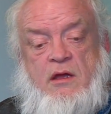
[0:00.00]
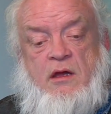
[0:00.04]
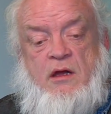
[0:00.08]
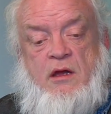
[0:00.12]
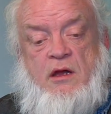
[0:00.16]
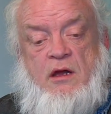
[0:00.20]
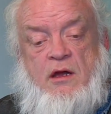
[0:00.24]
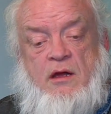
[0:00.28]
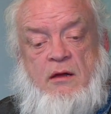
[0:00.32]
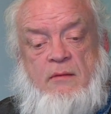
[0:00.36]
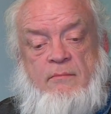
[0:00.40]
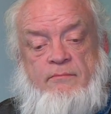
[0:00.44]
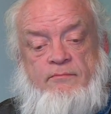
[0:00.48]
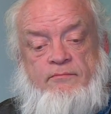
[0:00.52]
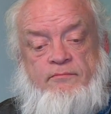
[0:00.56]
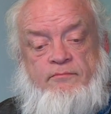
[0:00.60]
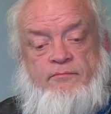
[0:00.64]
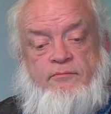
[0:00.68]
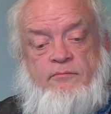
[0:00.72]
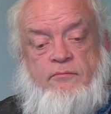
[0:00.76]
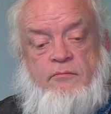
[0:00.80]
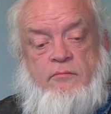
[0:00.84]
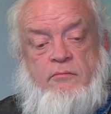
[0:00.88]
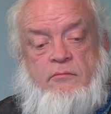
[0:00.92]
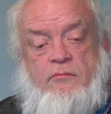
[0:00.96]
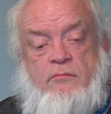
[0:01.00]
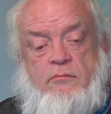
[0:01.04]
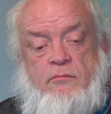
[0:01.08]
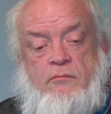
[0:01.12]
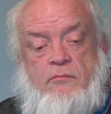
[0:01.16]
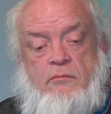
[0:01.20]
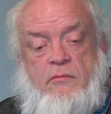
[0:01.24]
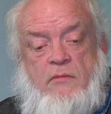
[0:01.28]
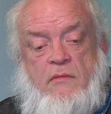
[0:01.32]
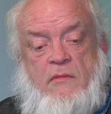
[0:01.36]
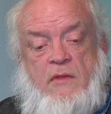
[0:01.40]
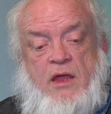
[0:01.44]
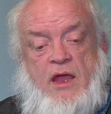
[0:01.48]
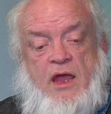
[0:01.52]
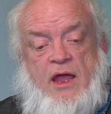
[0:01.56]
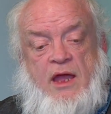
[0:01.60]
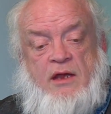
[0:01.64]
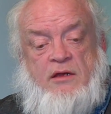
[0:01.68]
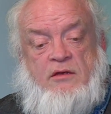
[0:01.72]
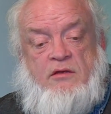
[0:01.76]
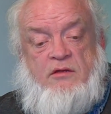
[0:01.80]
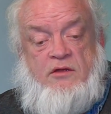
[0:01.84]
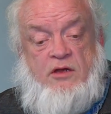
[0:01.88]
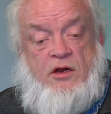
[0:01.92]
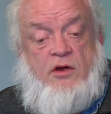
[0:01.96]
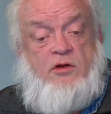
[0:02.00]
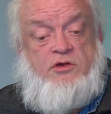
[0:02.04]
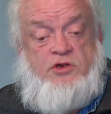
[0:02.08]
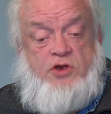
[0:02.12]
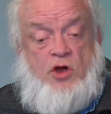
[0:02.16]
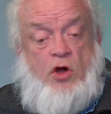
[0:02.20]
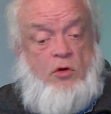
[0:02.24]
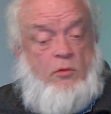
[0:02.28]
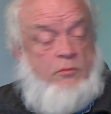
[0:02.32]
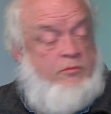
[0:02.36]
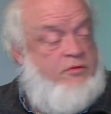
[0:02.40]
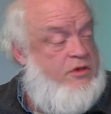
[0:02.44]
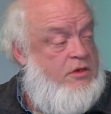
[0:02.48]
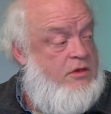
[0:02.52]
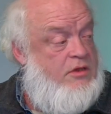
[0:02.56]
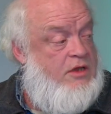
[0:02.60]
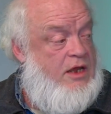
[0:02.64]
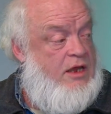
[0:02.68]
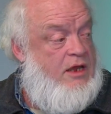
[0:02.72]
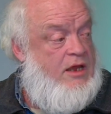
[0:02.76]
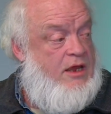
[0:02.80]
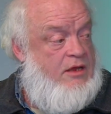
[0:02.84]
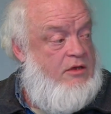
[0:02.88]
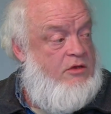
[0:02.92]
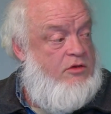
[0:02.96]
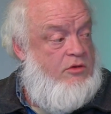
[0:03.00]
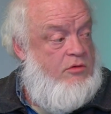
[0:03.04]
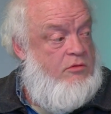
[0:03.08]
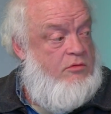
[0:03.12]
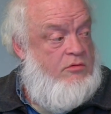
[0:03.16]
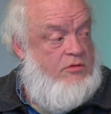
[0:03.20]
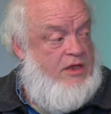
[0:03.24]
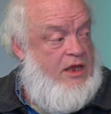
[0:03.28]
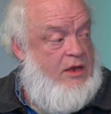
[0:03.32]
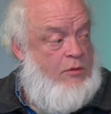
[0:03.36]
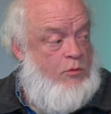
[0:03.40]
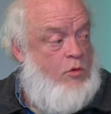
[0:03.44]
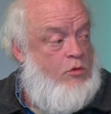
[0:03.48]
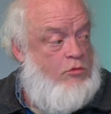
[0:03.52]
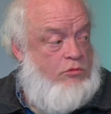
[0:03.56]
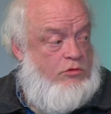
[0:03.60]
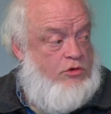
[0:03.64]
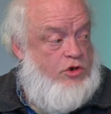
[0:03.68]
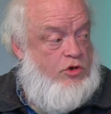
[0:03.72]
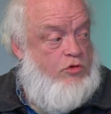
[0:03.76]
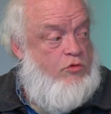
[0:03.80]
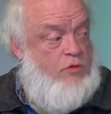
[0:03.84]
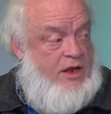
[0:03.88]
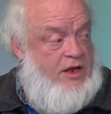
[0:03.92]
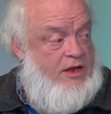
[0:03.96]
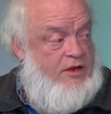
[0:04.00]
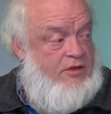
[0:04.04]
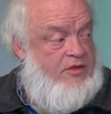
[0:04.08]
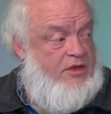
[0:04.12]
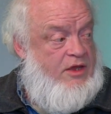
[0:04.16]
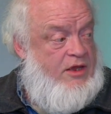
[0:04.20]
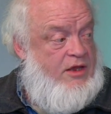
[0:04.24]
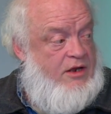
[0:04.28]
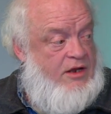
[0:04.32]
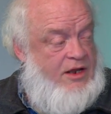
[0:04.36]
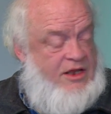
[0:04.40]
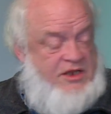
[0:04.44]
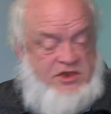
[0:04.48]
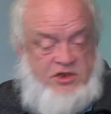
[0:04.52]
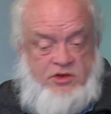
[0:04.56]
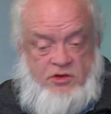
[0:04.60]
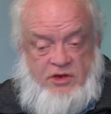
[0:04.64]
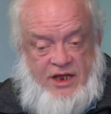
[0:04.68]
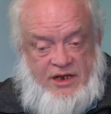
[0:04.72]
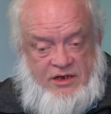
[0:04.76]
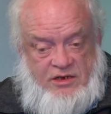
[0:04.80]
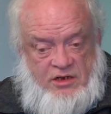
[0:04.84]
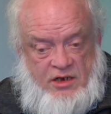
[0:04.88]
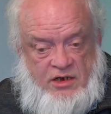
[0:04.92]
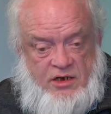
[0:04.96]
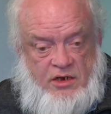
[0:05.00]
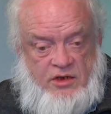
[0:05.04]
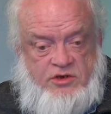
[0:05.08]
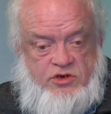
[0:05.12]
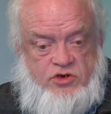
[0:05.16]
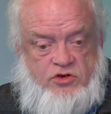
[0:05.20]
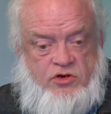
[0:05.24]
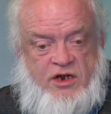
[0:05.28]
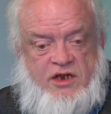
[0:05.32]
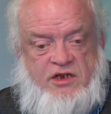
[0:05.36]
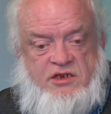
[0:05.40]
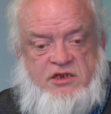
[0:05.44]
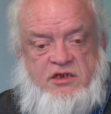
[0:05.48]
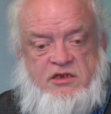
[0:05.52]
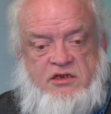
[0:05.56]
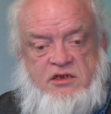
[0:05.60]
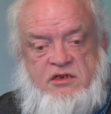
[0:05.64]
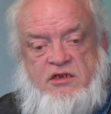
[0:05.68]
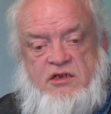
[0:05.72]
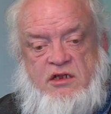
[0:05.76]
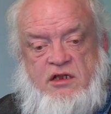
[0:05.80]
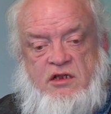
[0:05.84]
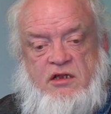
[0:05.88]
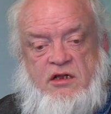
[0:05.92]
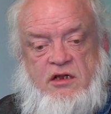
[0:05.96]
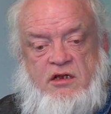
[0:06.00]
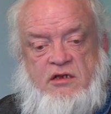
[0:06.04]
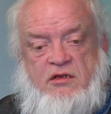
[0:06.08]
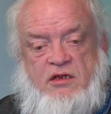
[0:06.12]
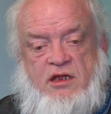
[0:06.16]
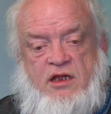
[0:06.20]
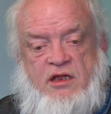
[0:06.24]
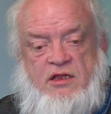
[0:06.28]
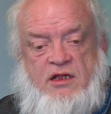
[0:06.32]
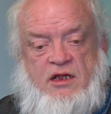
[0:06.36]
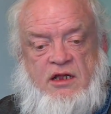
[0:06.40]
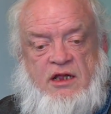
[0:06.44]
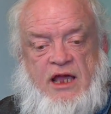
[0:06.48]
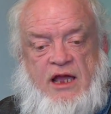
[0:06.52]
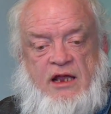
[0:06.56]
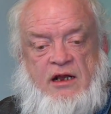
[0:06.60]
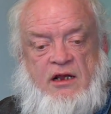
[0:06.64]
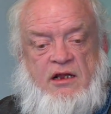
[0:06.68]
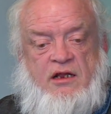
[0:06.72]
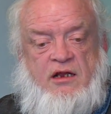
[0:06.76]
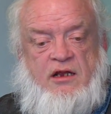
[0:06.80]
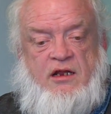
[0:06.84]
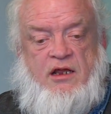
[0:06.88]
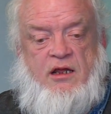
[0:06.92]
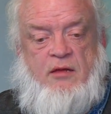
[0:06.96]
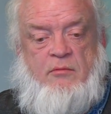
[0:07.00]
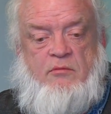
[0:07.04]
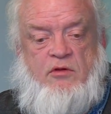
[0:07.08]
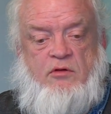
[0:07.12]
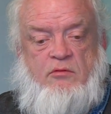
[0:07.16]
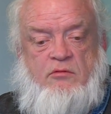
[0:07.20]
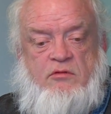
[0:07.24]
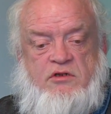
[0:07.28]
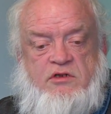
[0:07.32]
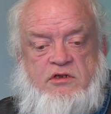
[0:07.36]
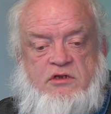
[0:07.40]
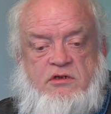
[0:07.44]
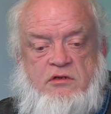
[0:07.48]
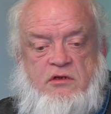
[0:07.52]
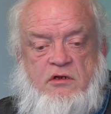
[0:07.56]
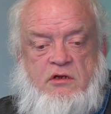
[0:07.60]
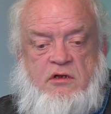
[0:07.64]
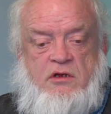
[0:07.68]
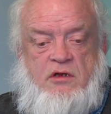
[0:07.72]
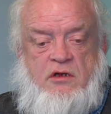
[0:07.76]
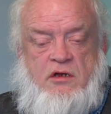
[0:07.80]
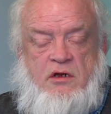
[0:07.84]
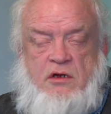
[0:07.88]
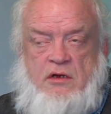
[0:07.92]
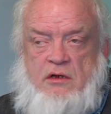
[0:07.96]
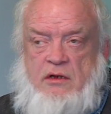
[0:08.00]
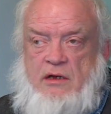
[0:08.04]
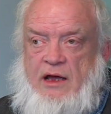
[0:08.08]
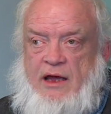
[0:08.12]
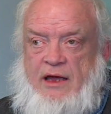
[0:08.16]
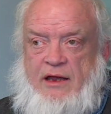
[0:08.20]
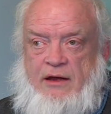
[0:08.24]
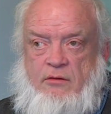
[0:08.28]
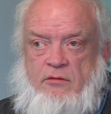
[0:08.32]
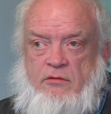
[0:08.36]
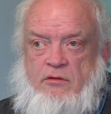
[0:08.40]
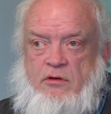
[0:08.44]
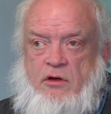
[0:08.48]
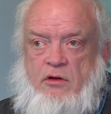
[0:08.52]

Um, and they're doped. They, you, they won't do anything unless you get little traces. In the, in the gadolinium, it was, I don't